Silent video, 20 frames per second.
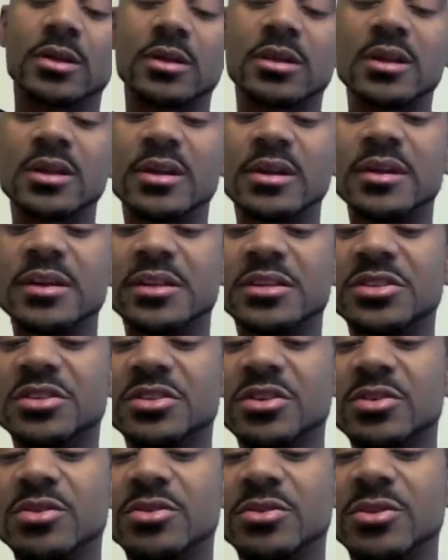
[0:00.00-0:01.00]

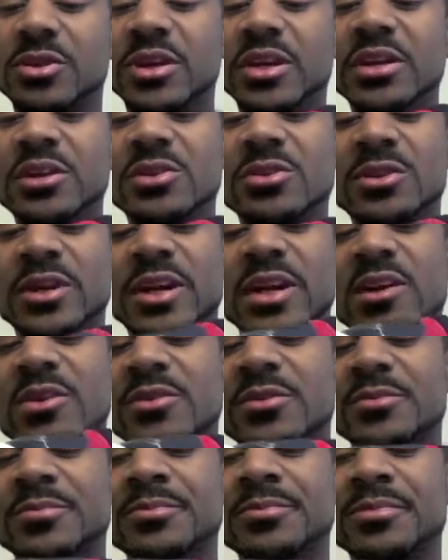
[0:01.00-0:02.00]
external heel
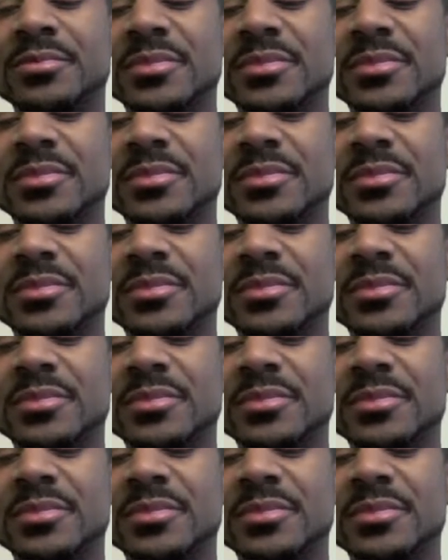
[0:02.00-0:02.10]
counter.